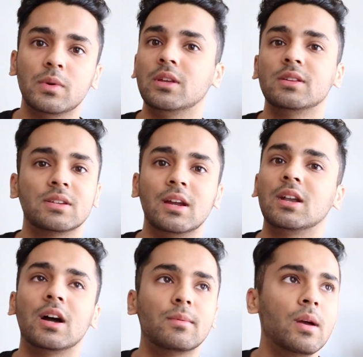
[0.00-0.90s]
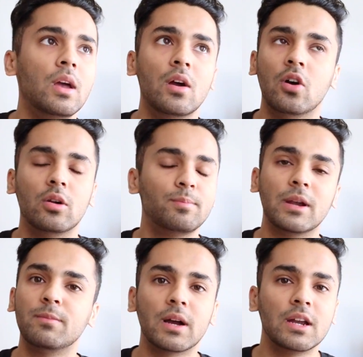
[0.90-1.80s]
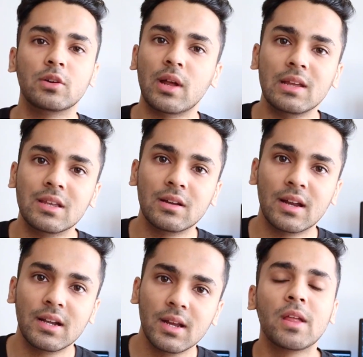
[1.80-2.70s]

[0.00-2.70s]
whether it's GitHub or Bitbucket or anything, right?